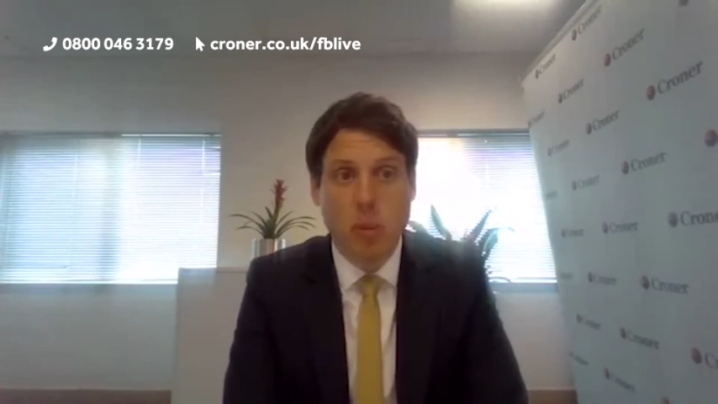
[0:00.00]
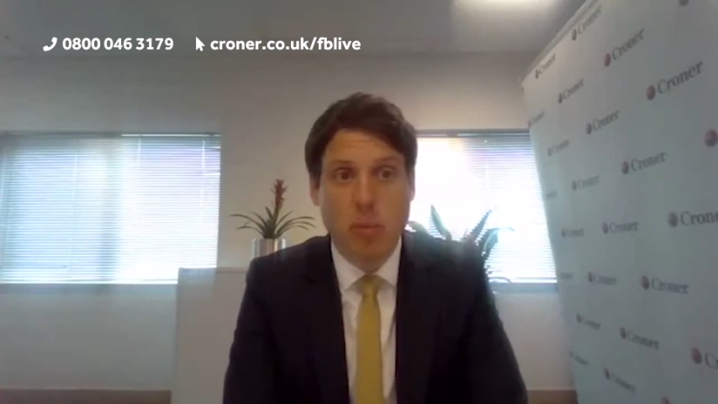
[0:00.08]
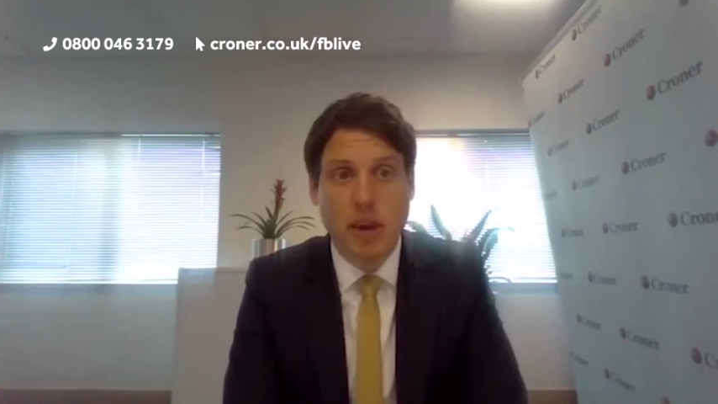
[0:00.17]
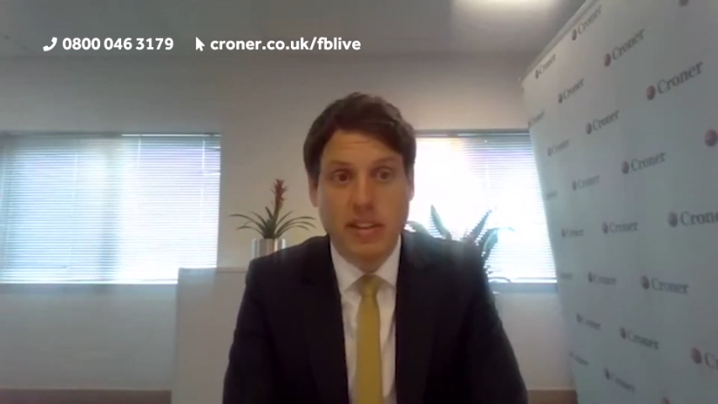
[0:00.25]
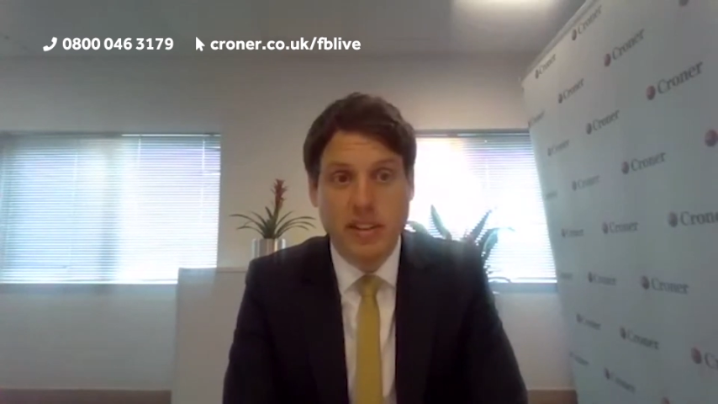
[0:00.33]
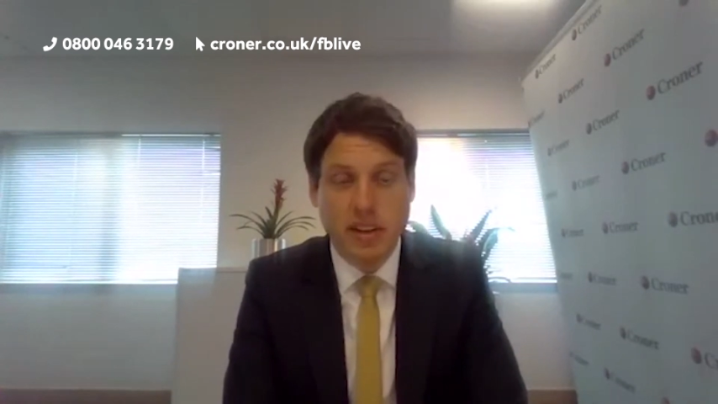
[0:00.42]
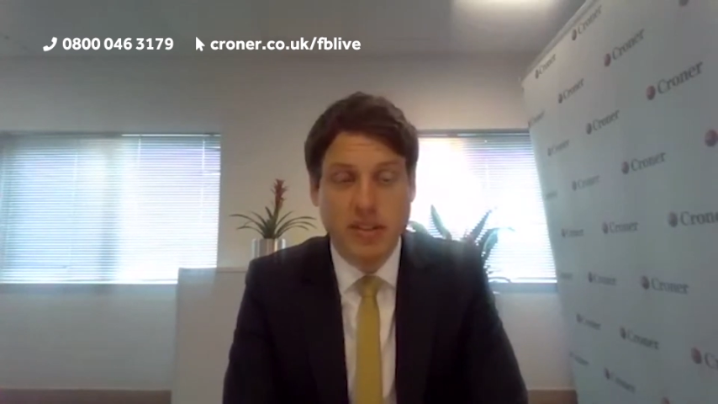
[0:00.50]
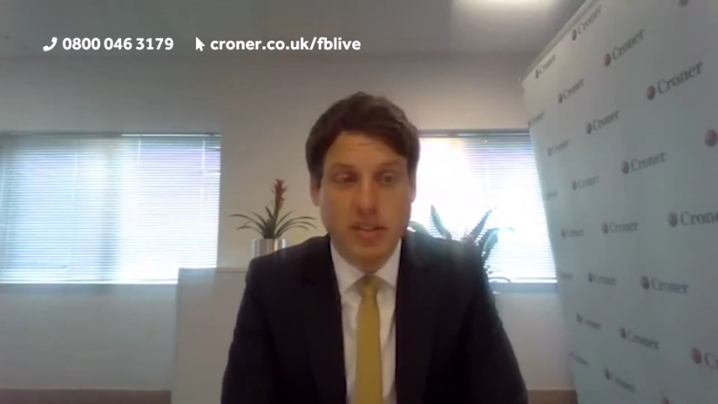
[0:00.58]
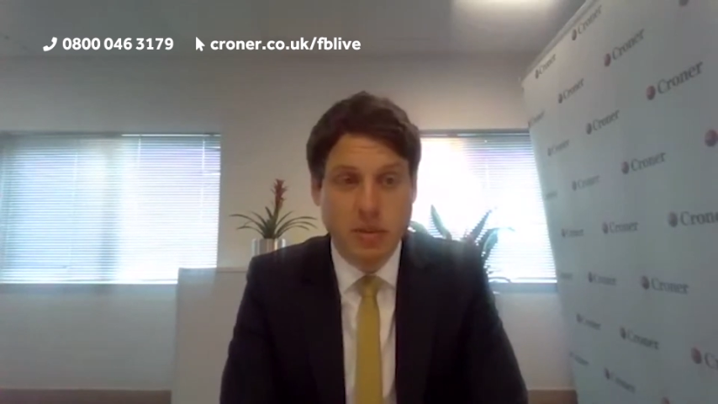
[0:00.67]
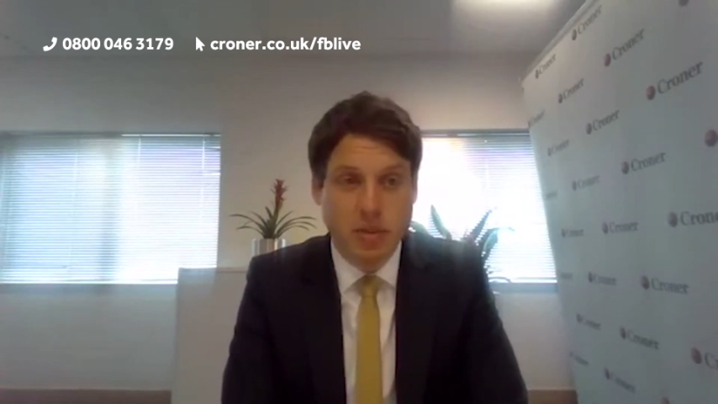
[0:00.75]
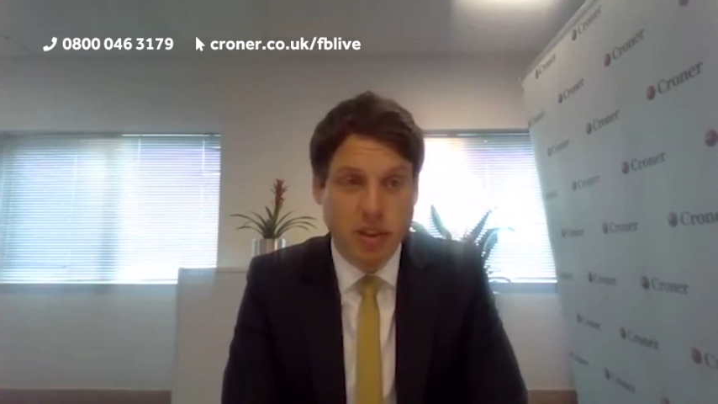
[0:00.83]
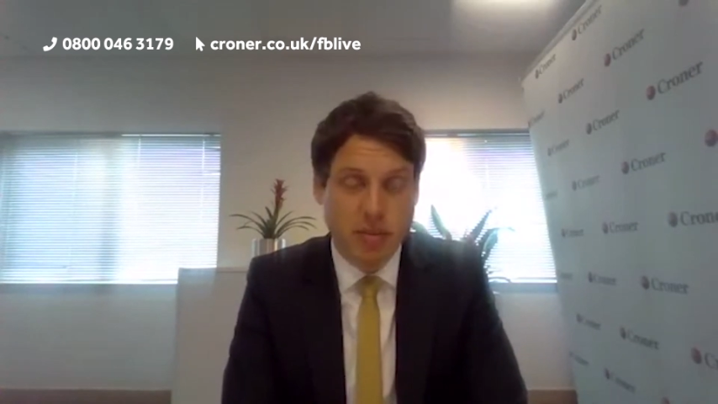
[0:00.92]
we pay the
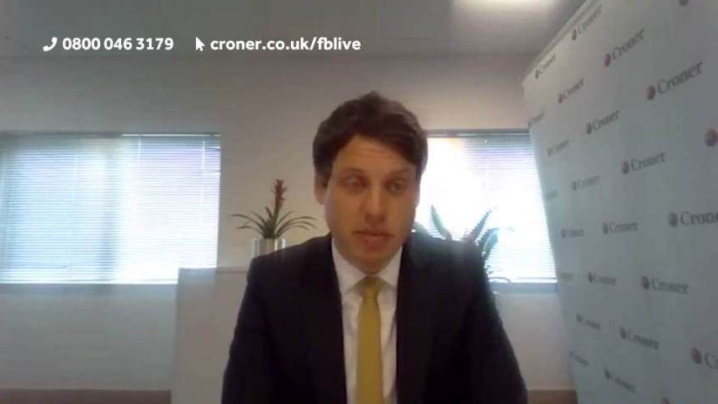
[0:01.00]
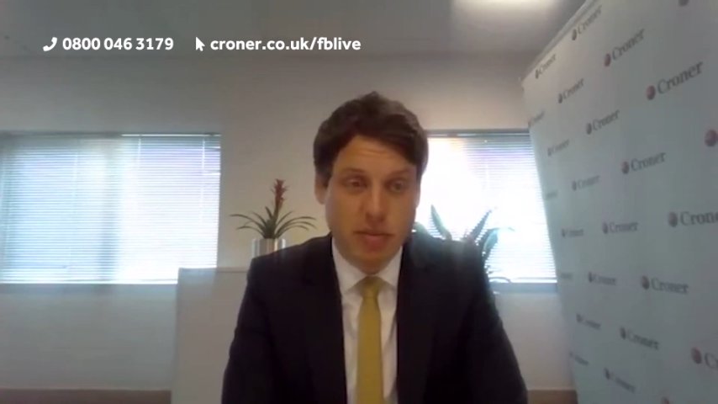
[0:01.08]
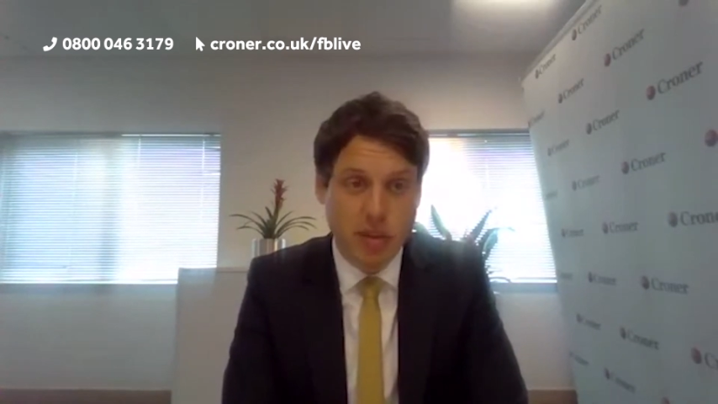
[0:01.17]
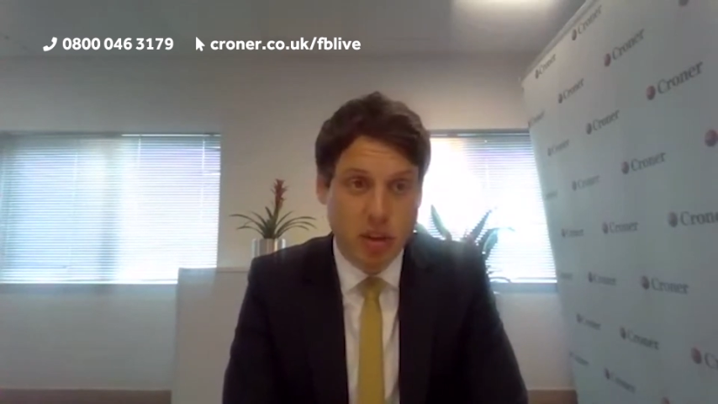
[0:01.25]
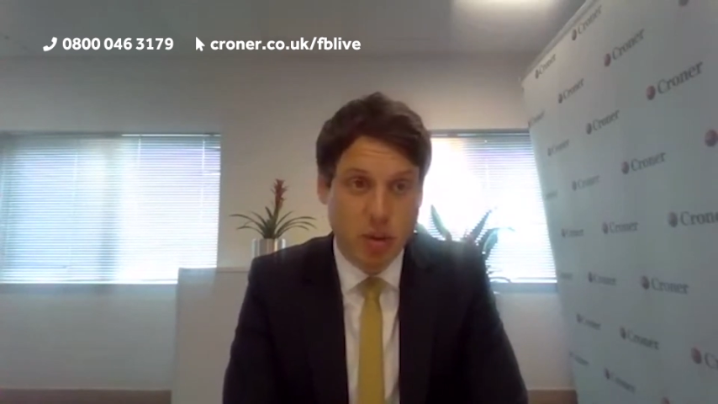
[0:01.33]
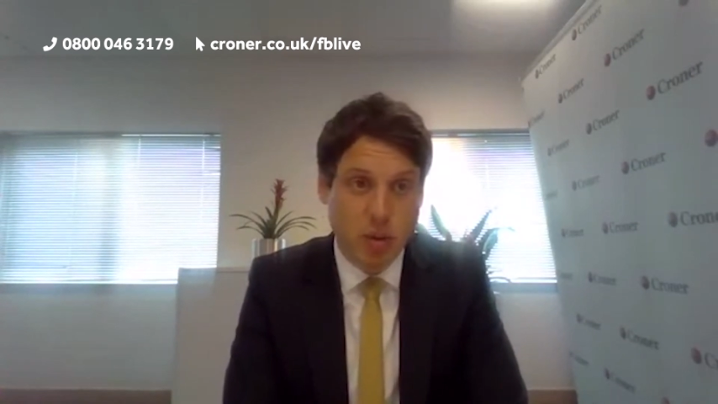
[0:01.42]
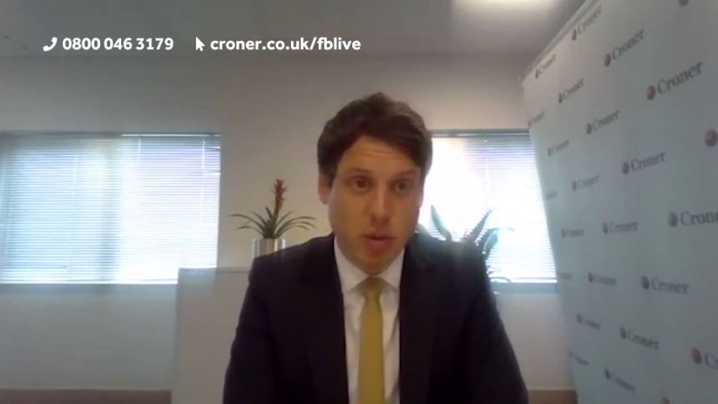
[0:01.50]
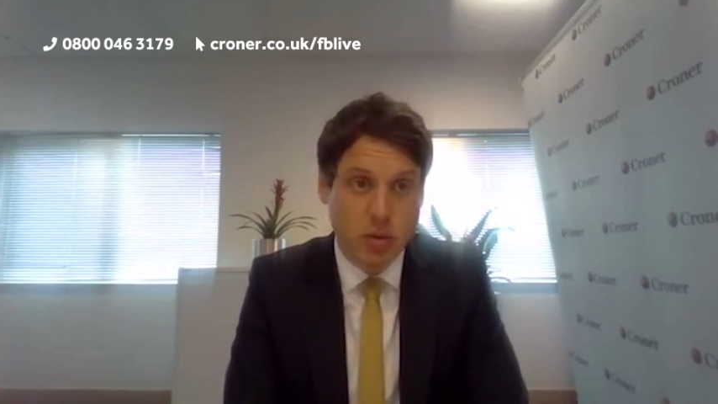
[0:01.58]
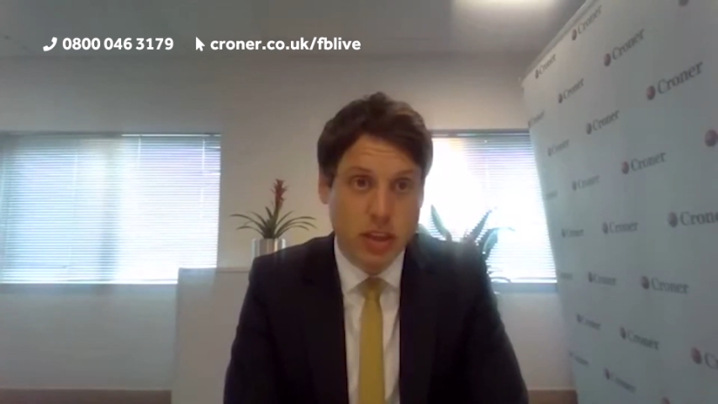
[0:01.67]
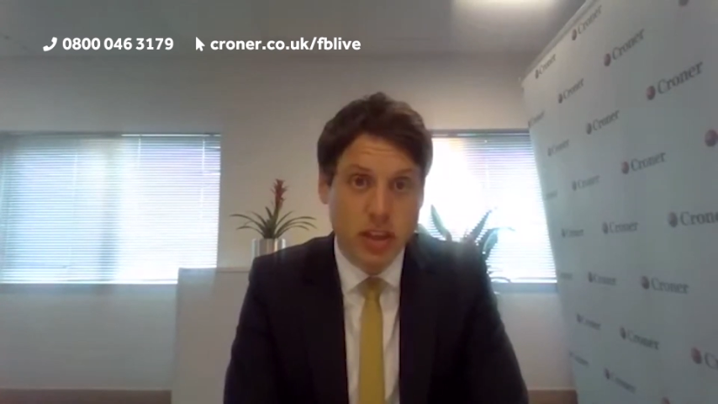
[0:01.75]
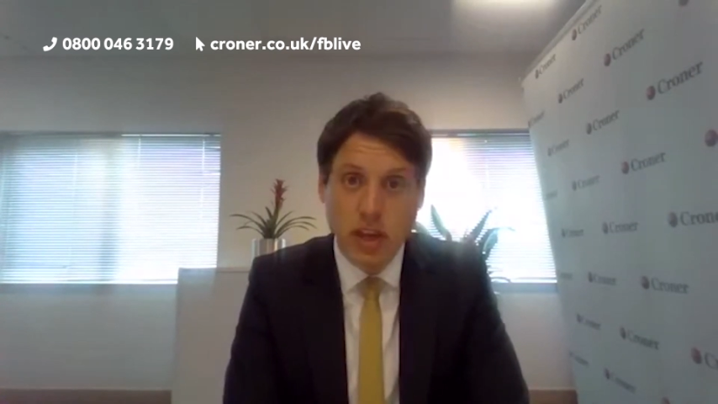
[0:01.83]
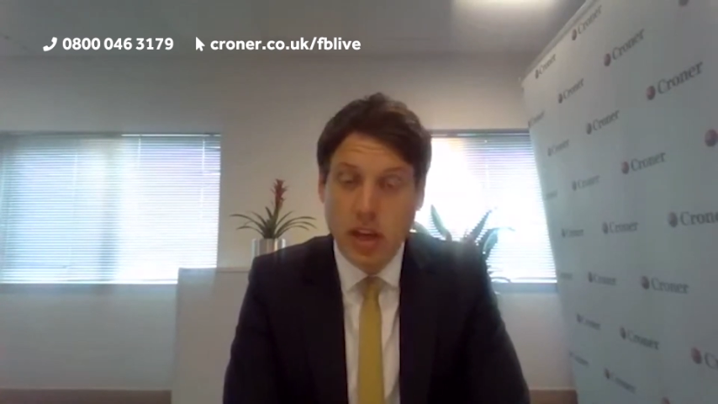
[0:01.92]
70% furlough
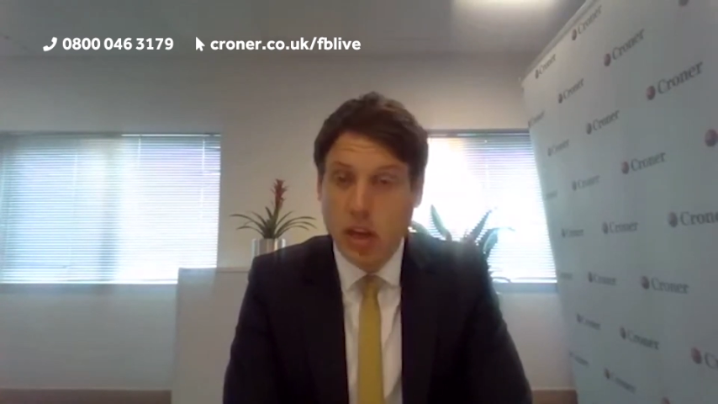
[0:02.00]
only?